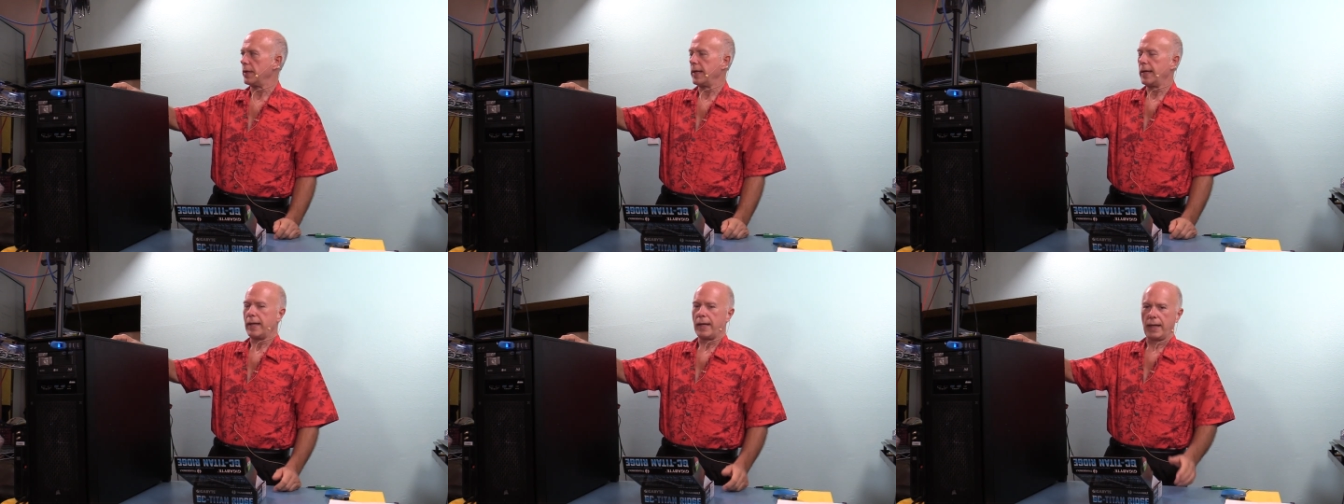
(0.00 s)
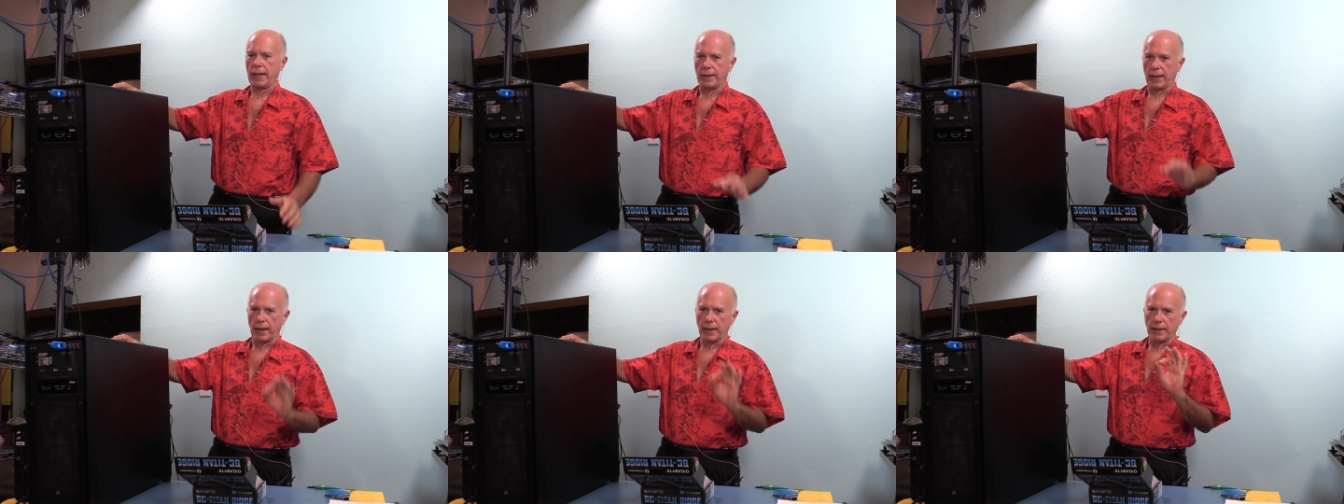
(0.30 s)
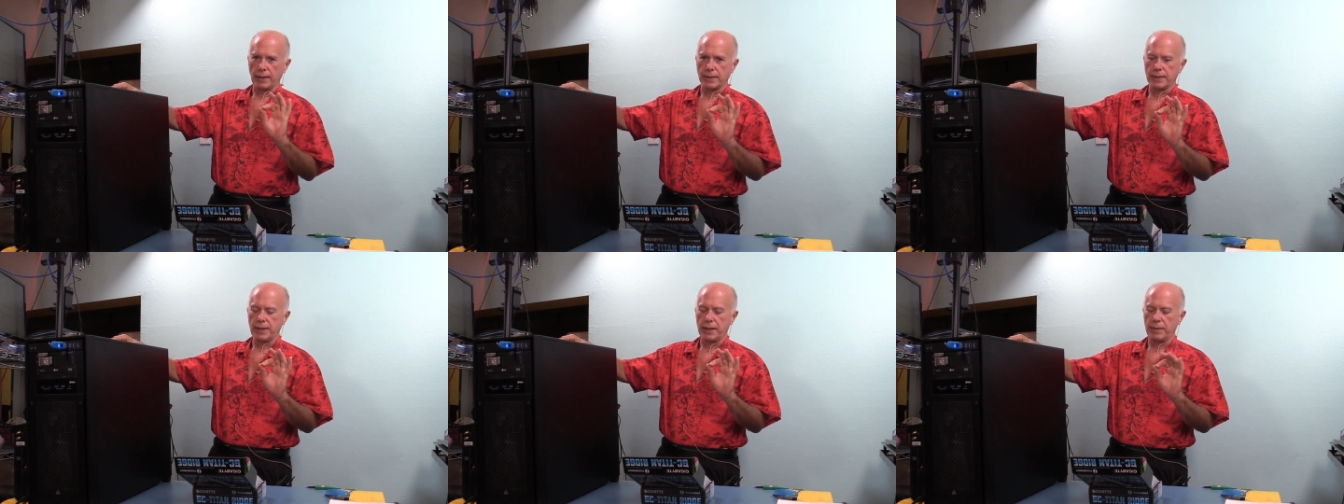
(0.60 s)
And that
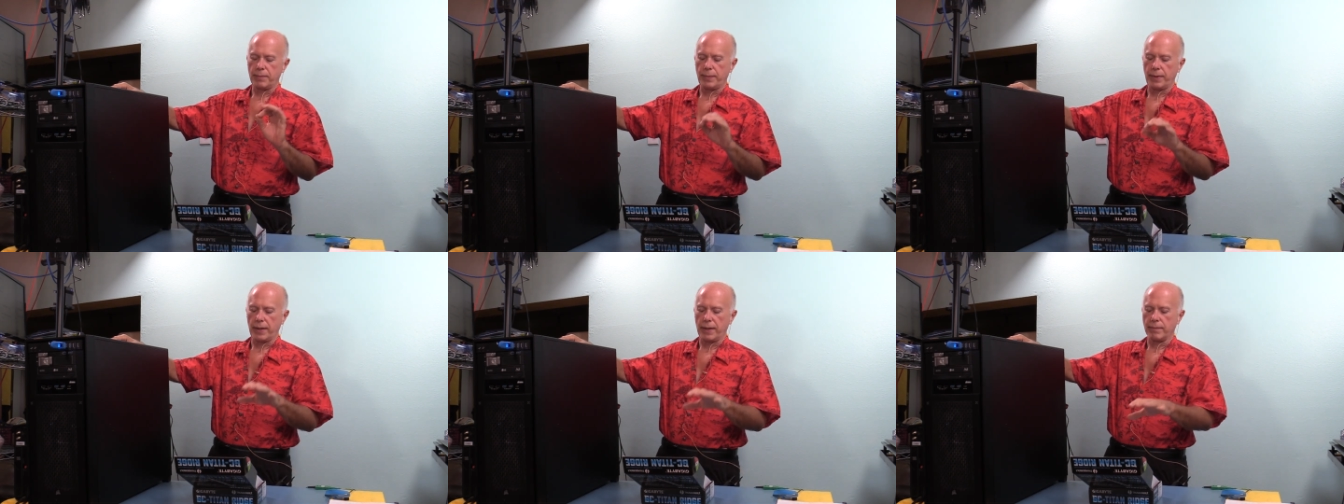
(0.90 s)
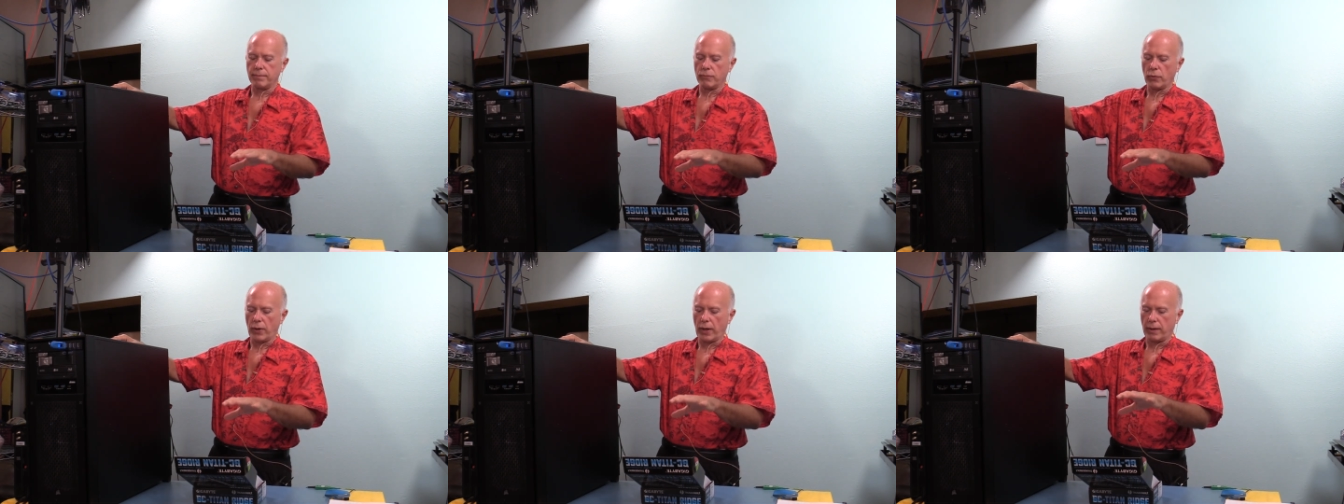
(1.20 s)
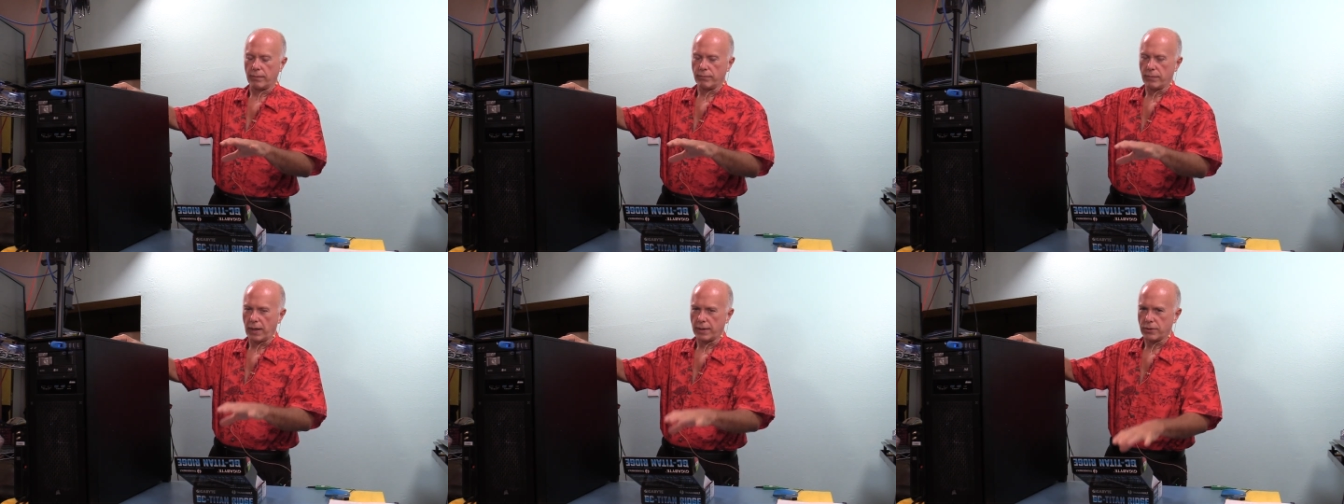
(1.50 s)
little tidbit,
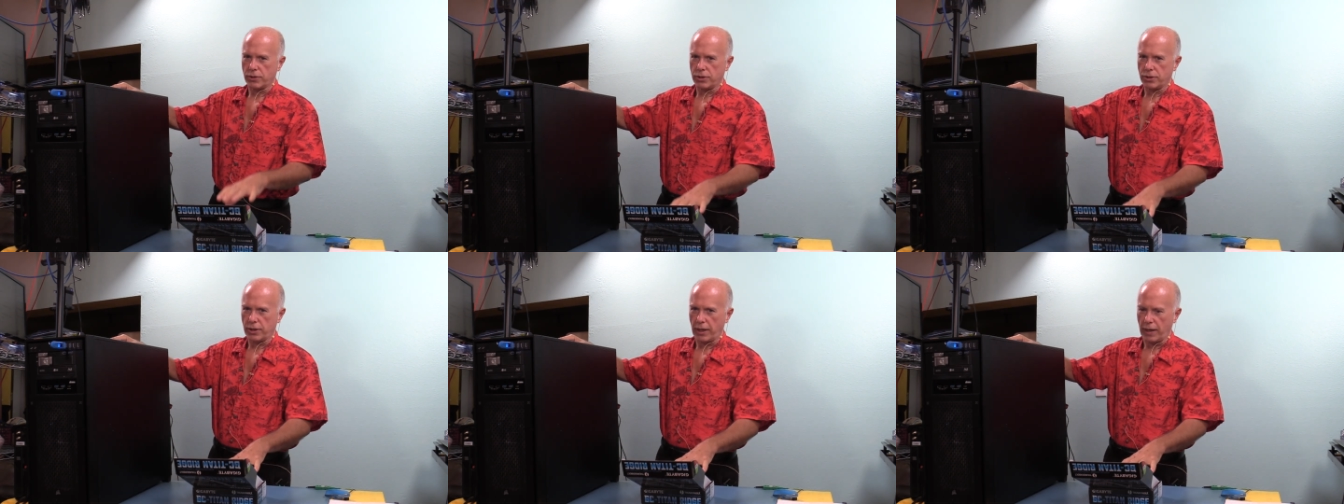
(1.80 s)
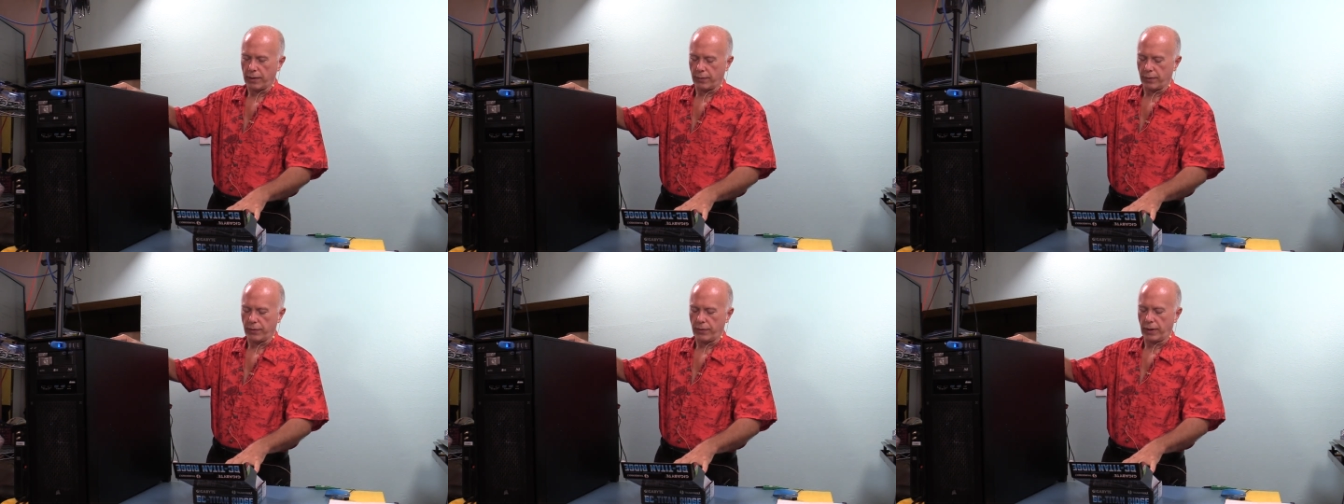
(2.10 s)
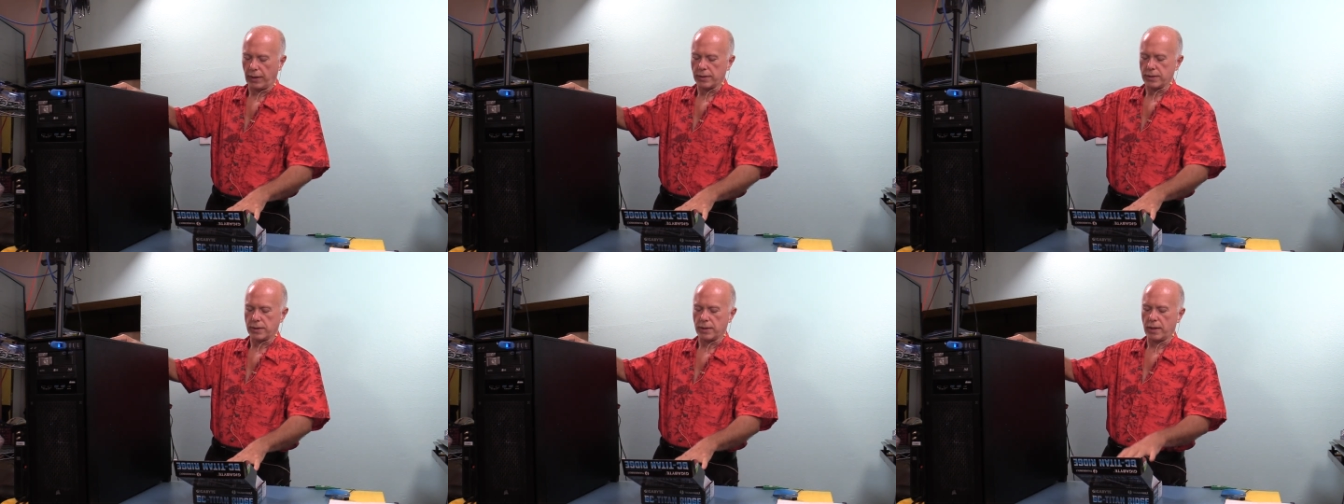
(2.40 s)
well, that's a shadow of
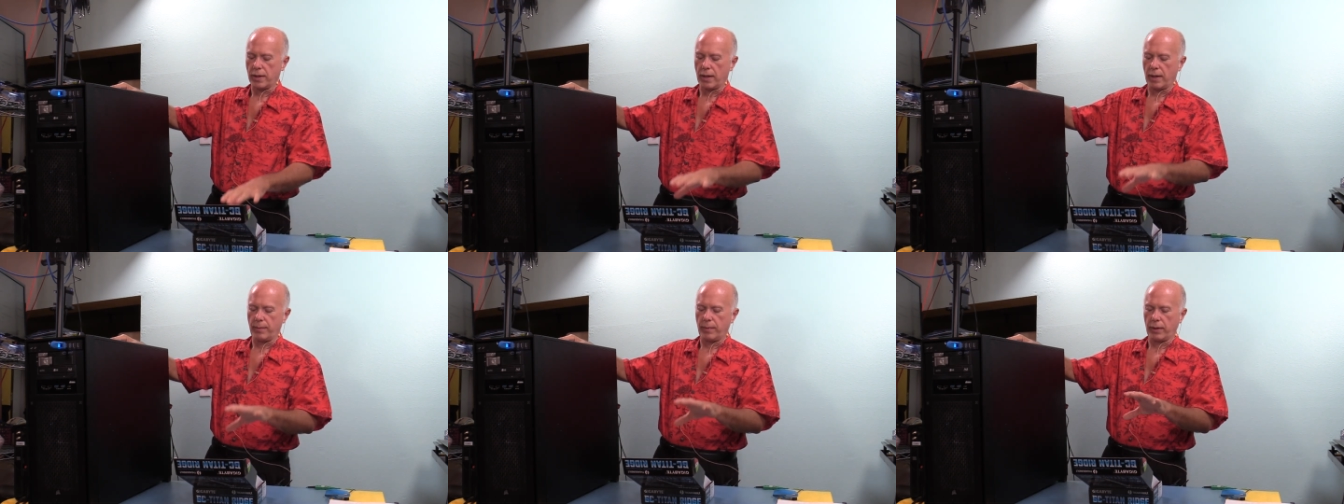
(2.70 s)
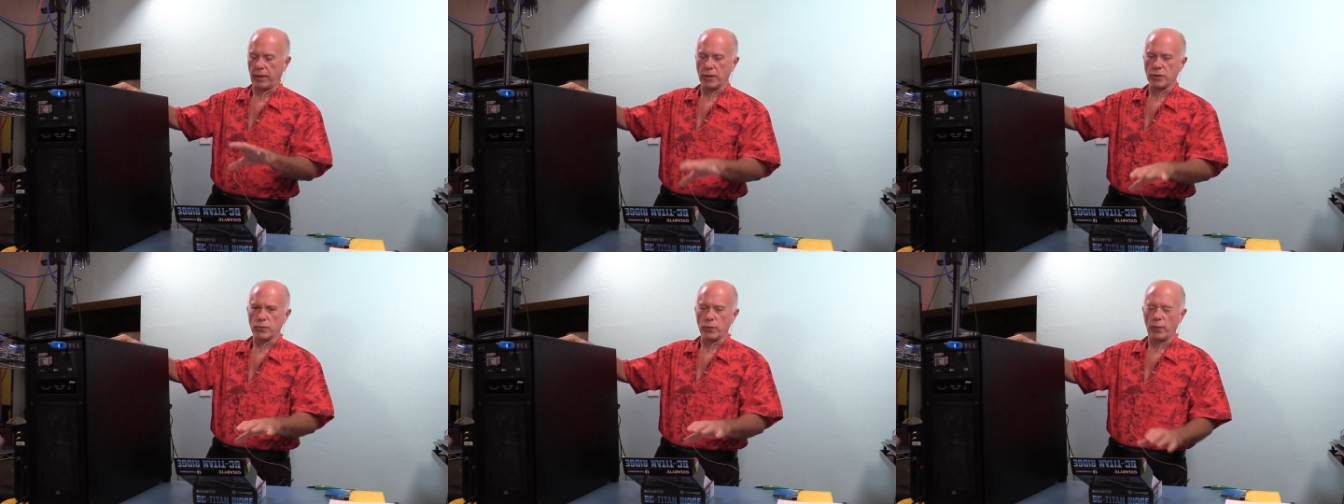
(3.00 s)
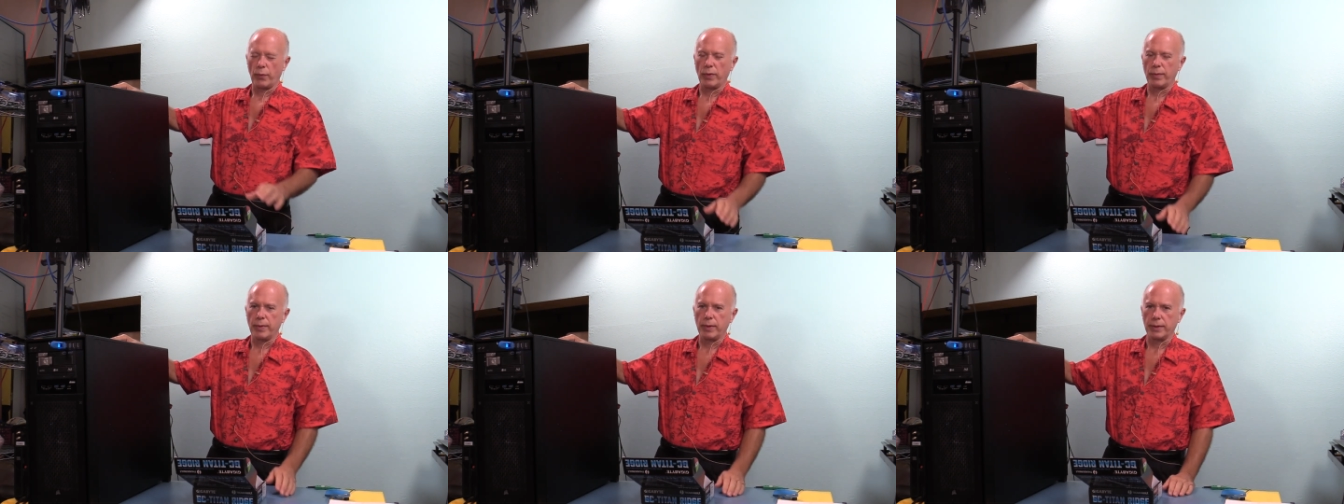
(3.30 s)
things to come because when
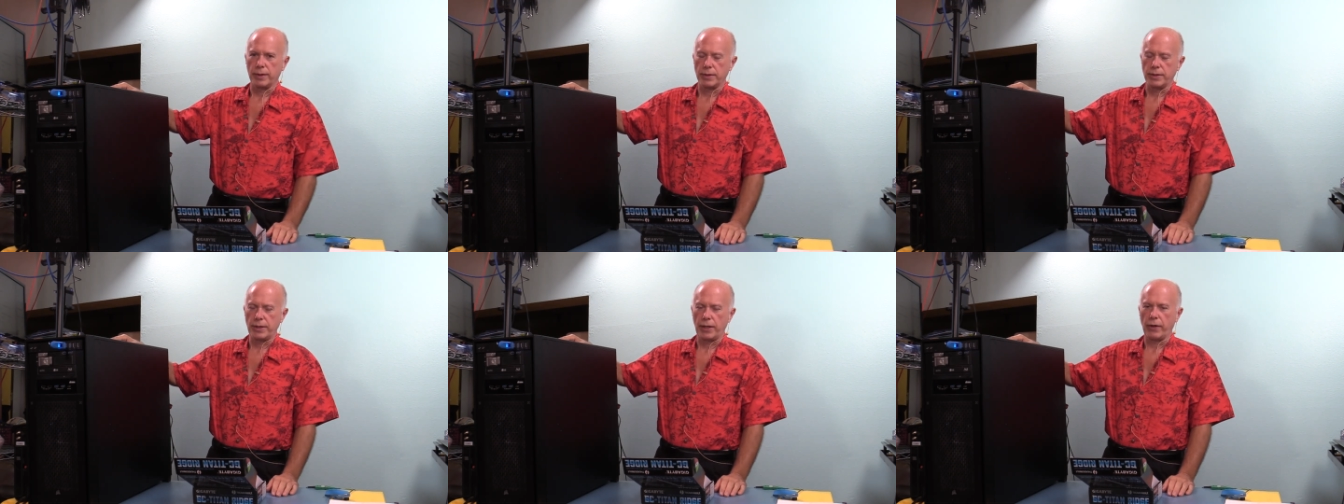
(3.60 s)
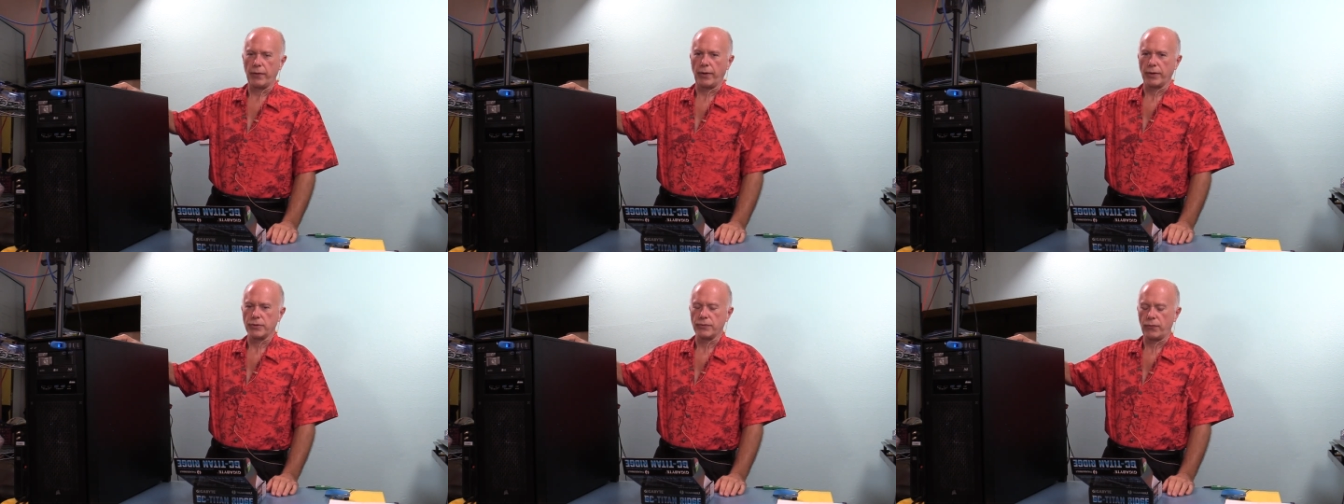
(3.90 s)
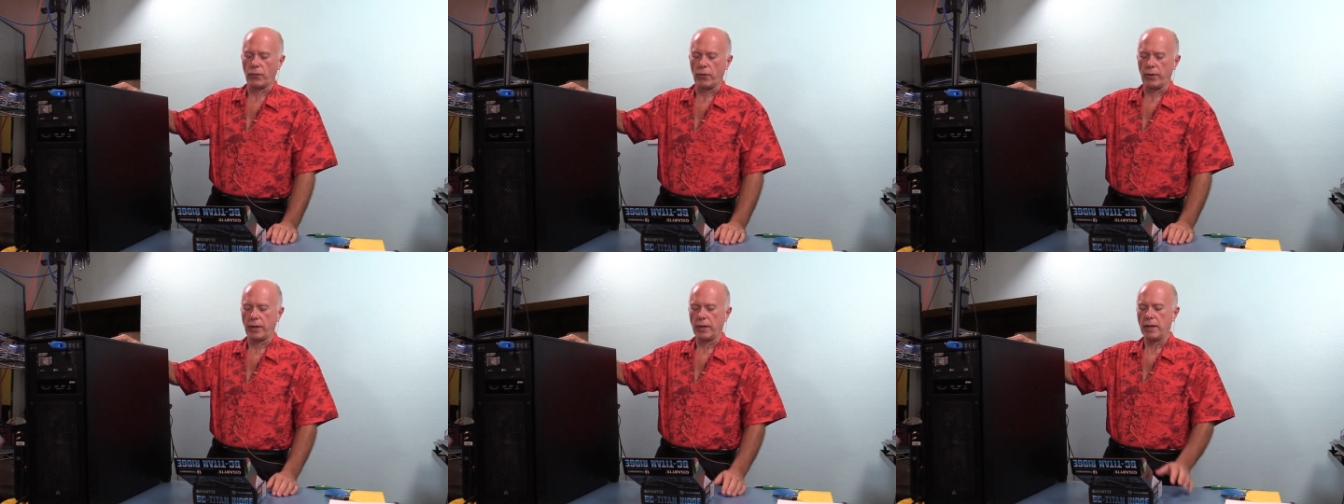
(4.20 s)
we build the TRX
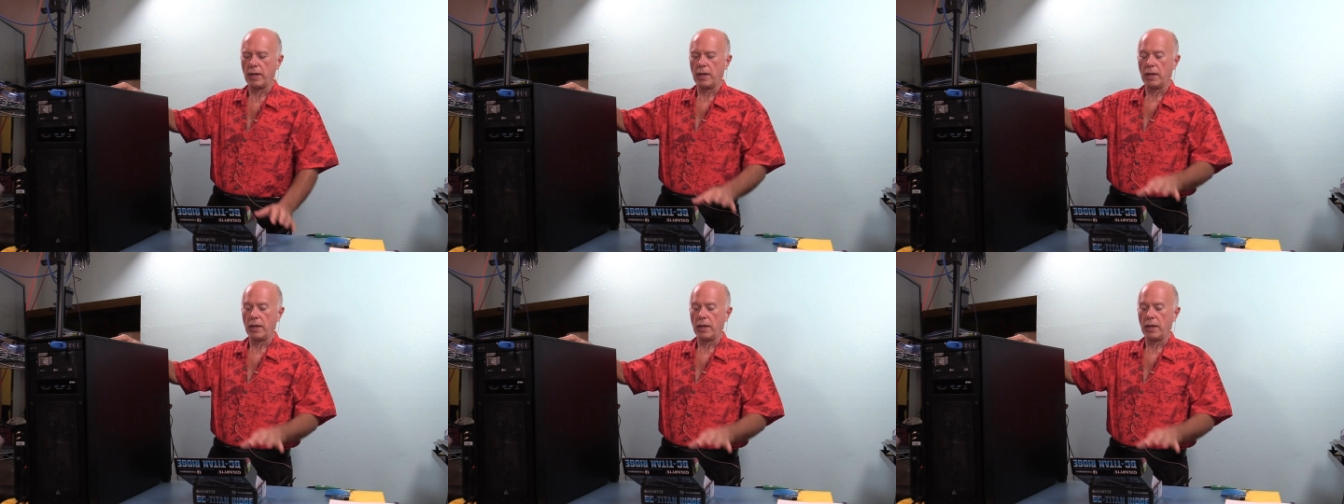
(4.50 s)
40,